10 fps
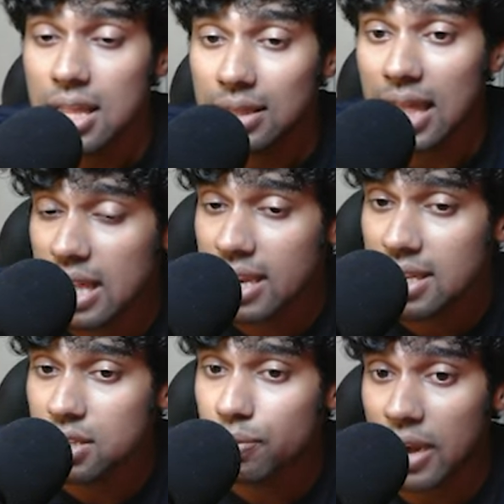that
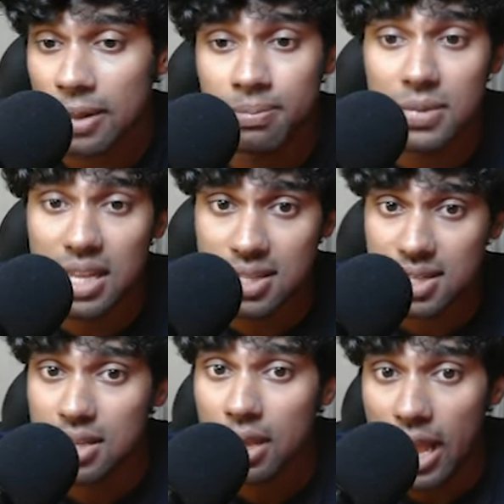is from
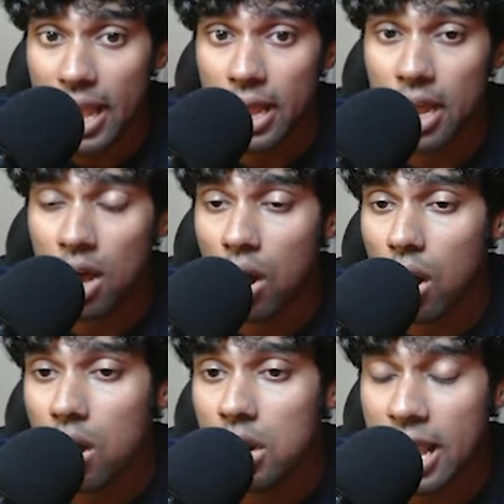this
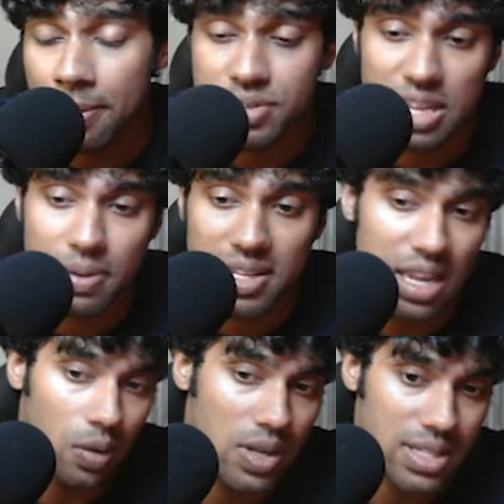whole MCP
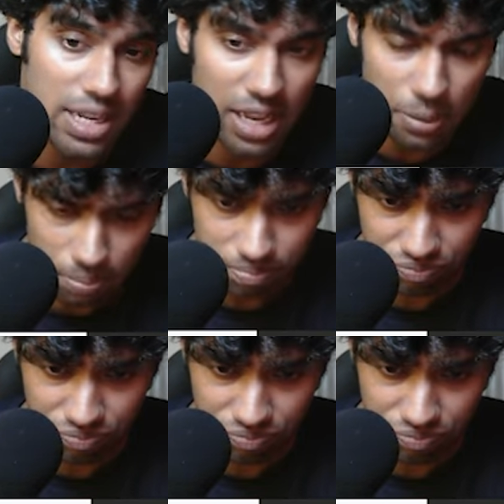server setup.